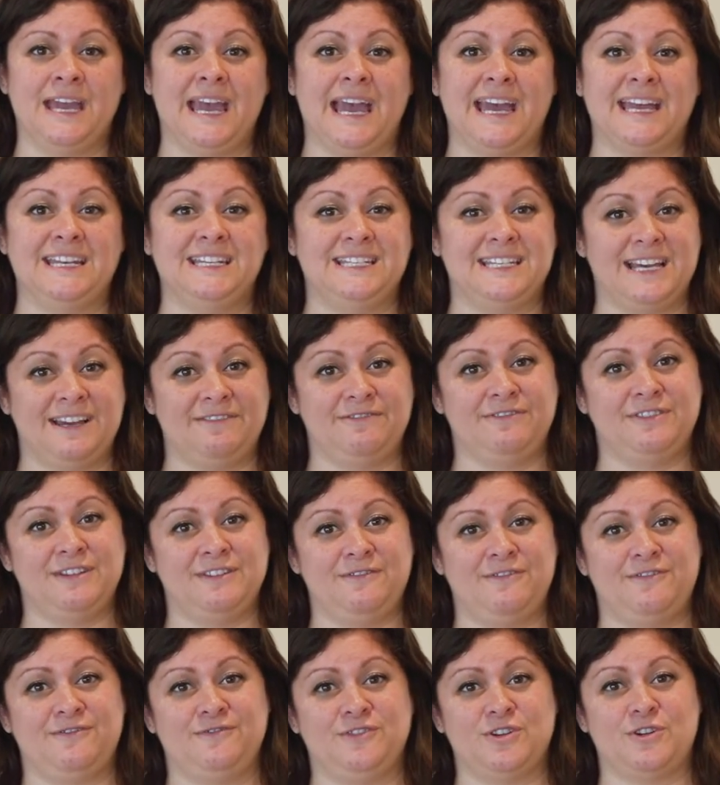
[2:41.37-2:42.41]
And
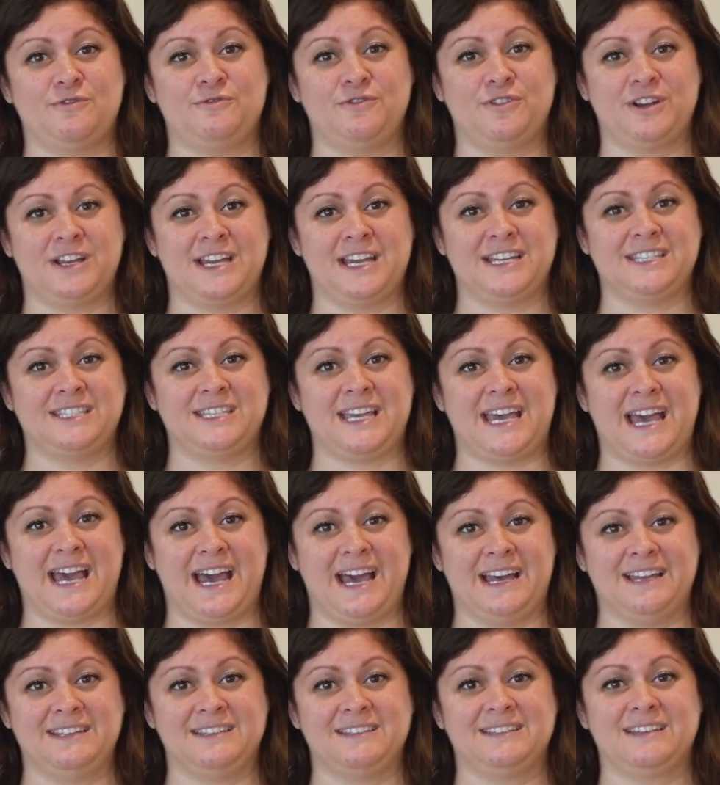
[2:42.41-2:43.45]
definitely don't forget to
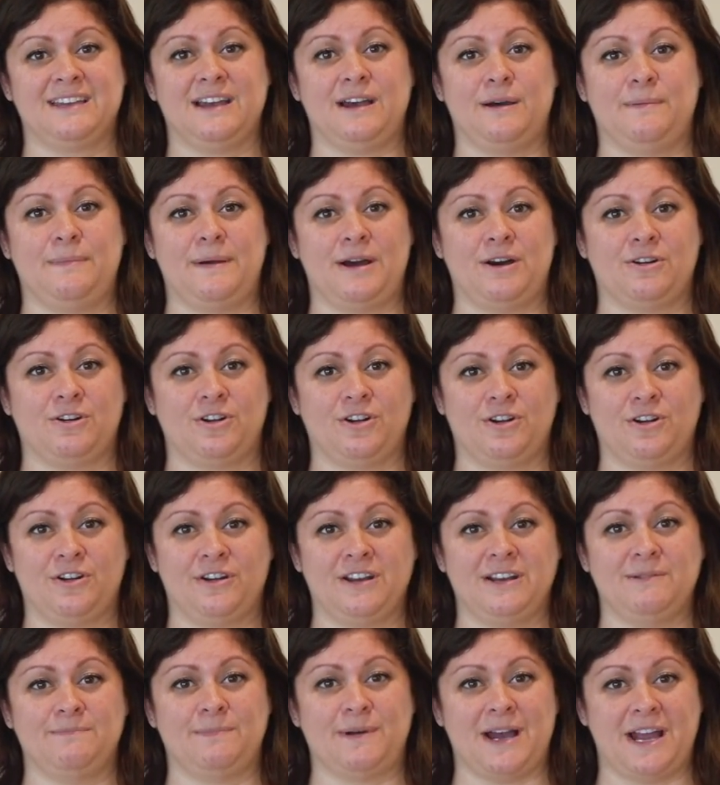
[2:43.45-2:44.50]
ask about
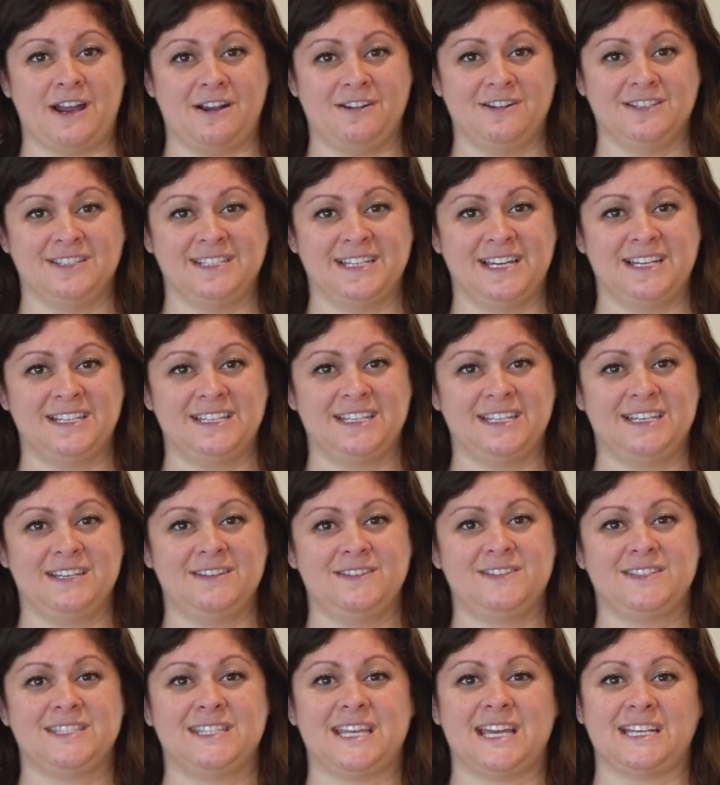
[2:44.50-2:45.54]
current buyer
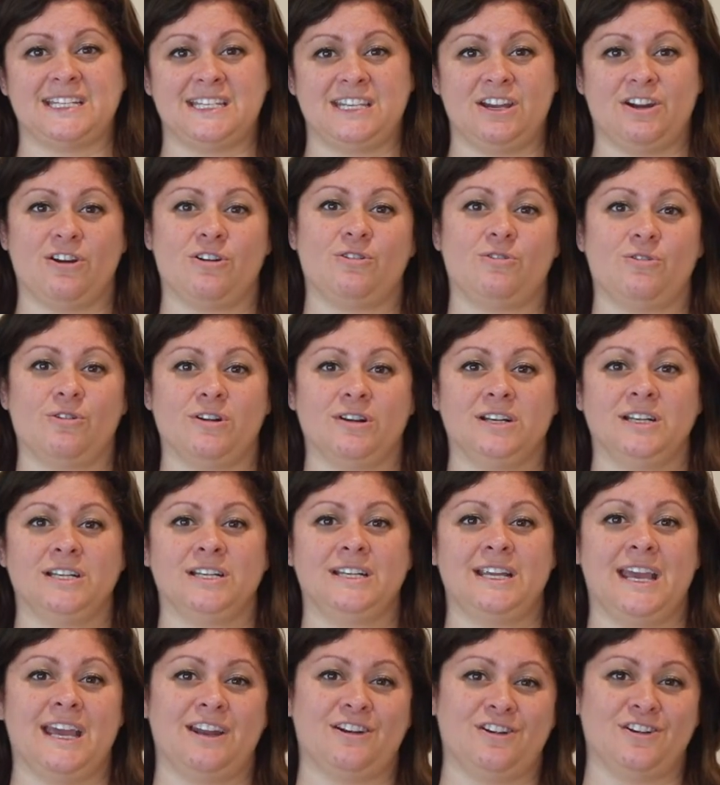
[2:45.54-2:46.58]
incentives that D R
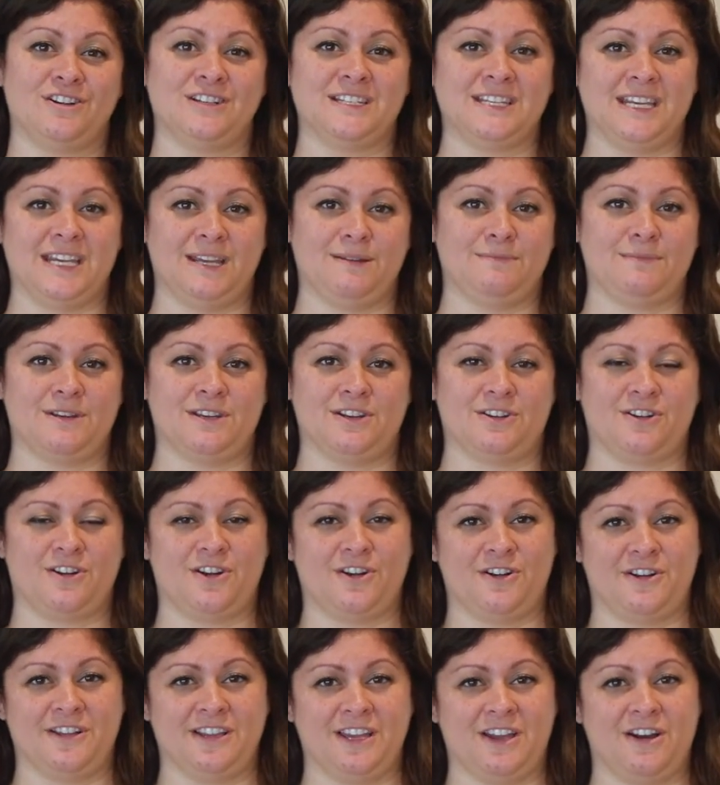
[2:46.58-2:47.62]
Horton and our team are
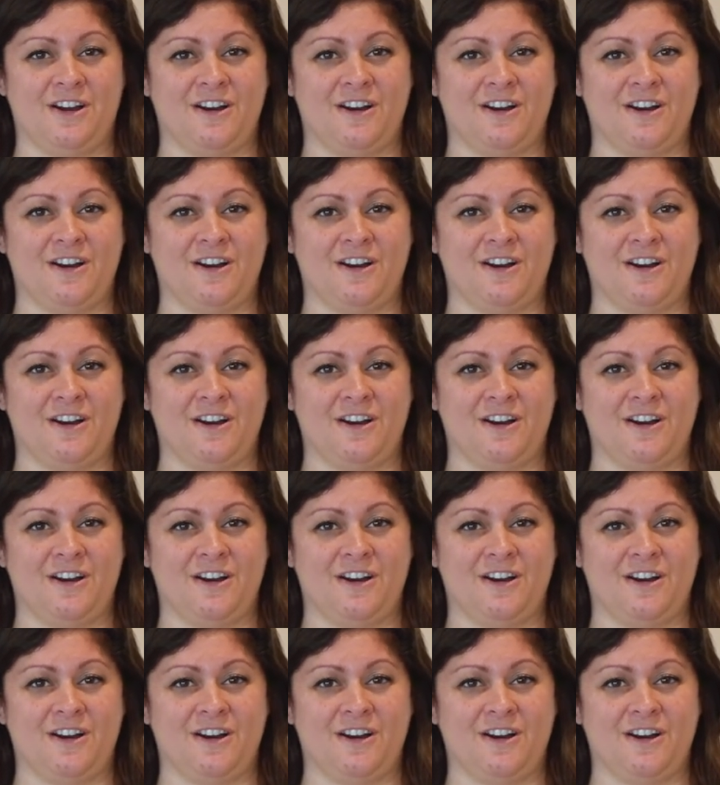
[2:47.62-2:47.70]
currently